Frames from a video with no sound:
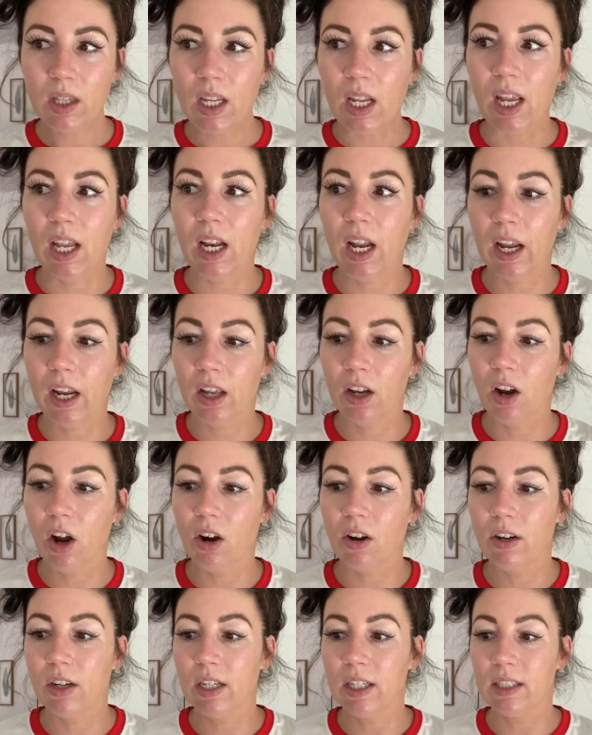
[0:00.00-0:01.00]
And I can
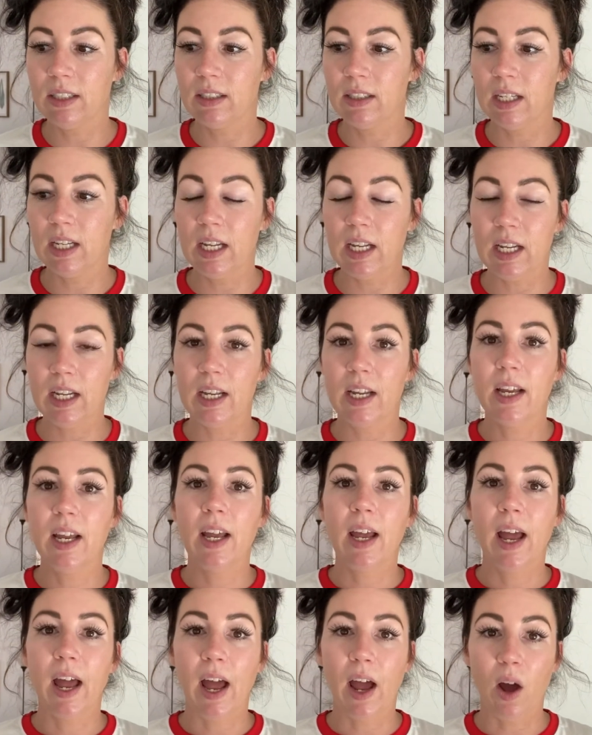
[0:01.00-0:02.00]
already see
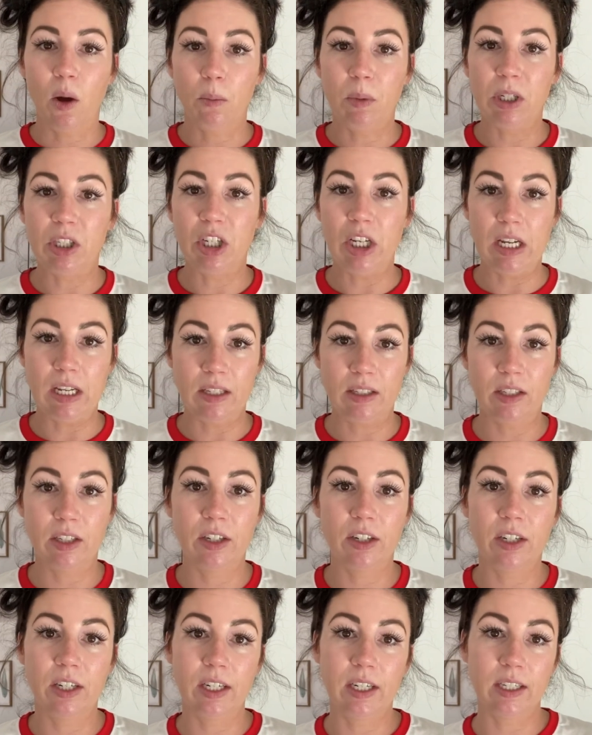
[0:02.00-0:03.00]
how much
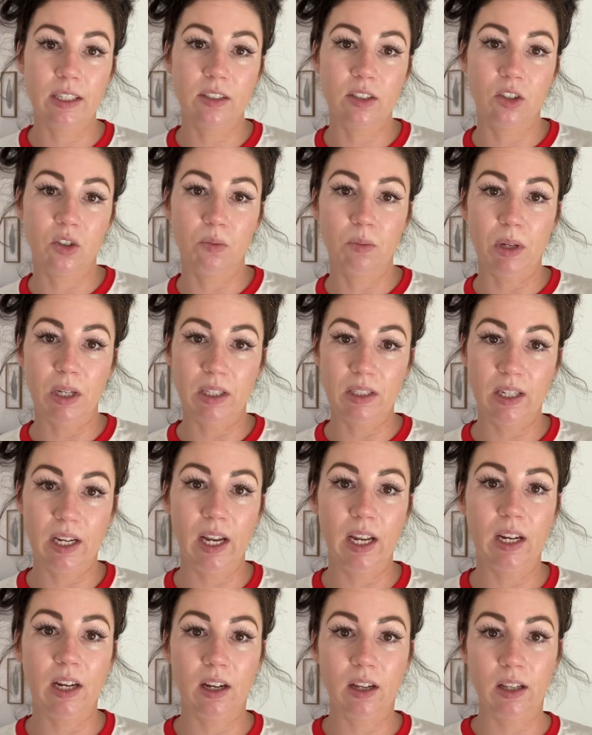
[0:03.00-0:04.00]
easier it is to
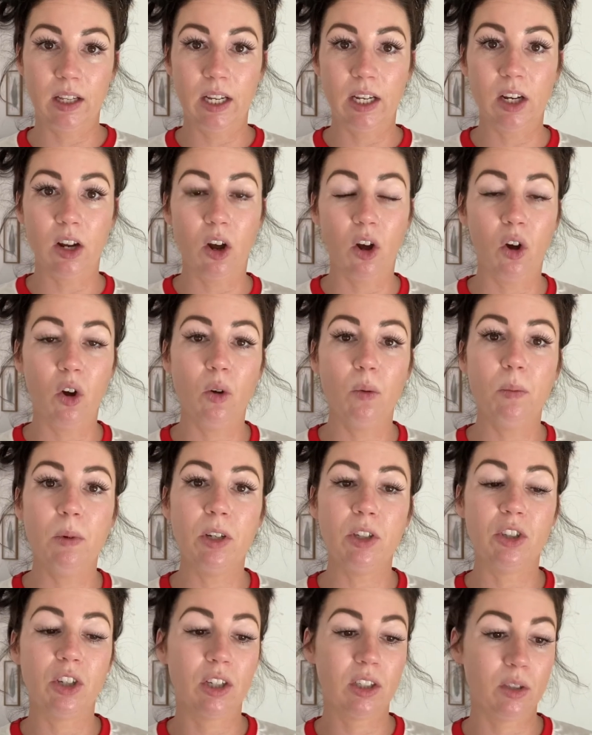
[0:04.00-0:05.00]
maintain a clean home
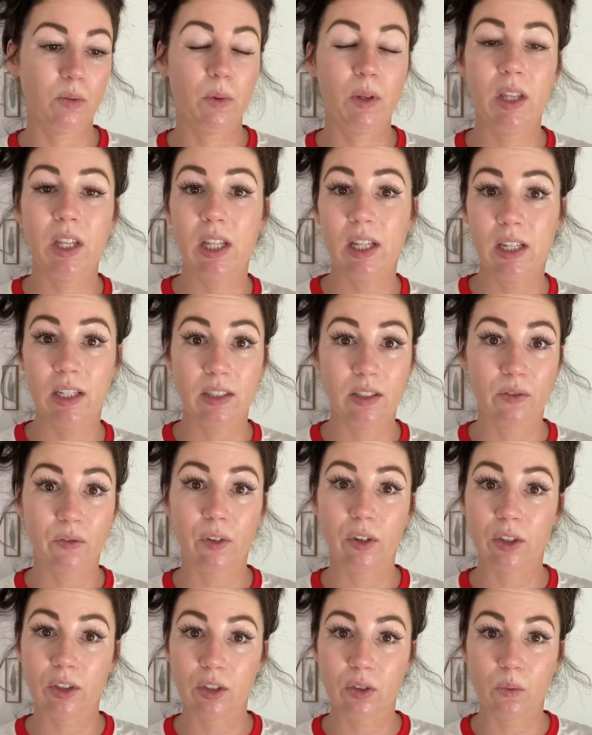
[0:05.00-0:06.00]
just within this
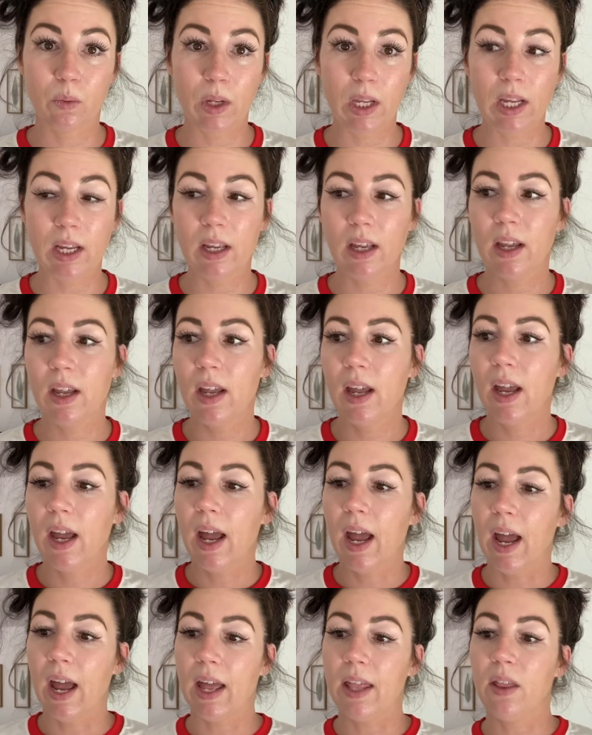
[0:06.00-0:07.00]
first week.
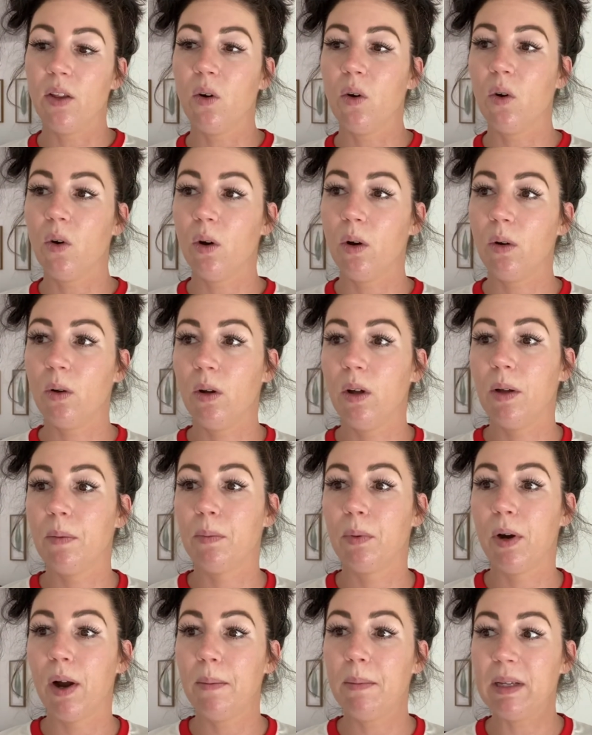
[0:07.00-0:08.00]
And the whole
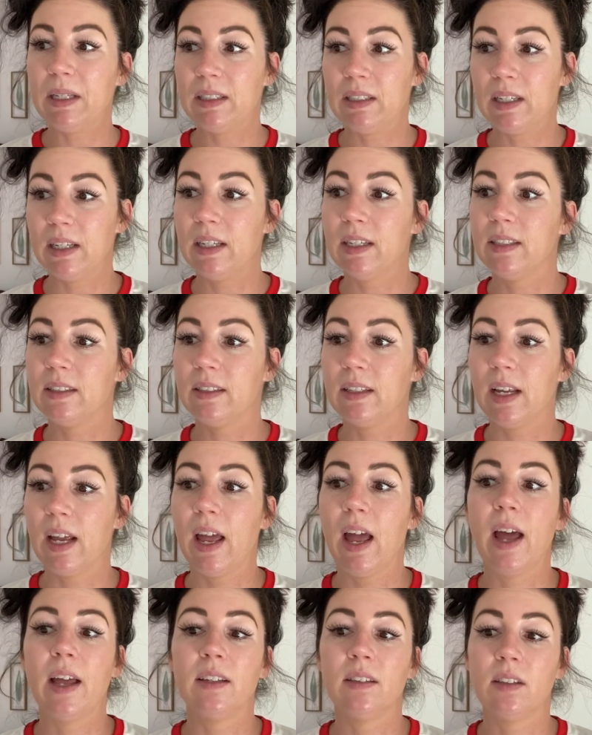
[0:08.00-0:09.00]
premise is,
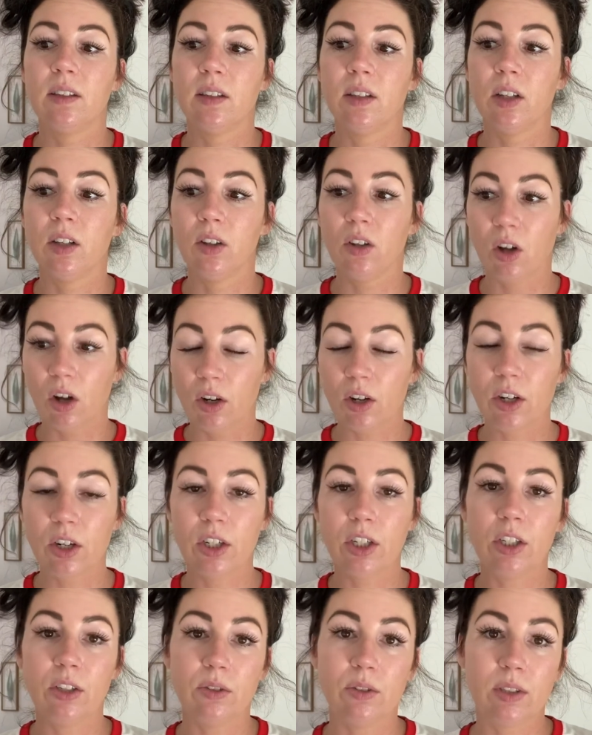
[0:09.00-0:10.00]
as the longer
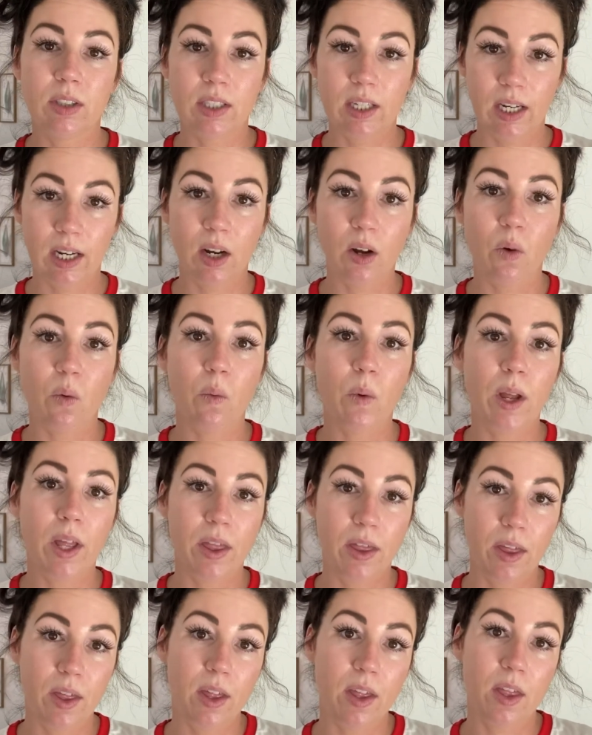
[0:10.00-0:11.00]
you stick with
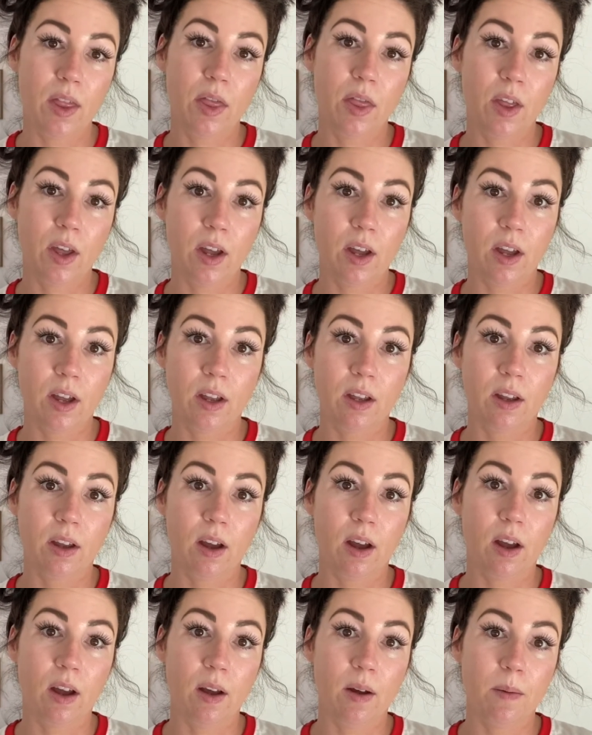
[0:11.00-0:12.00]
the
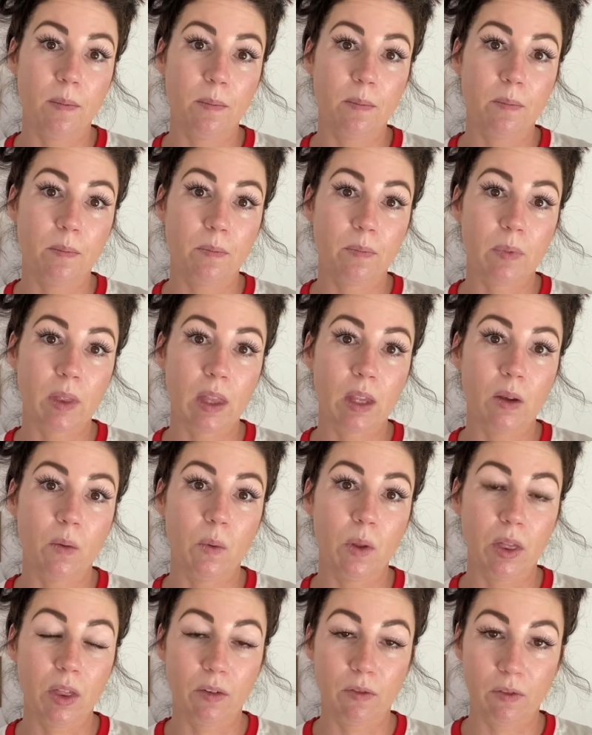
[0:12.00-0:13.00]

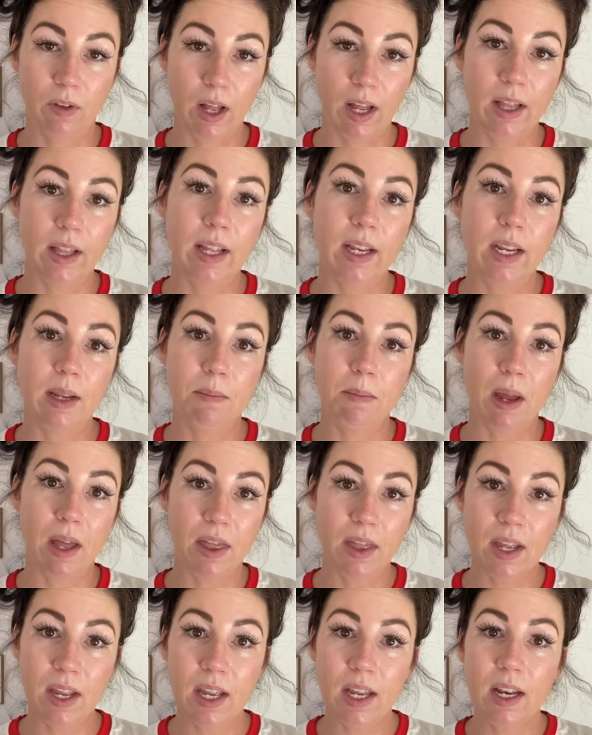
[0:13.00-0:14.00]
Flylady
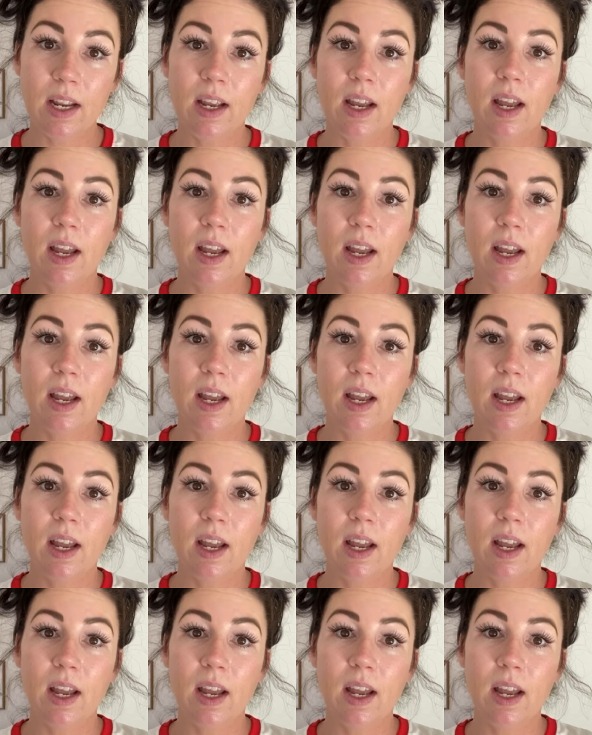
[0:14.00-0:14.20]
method,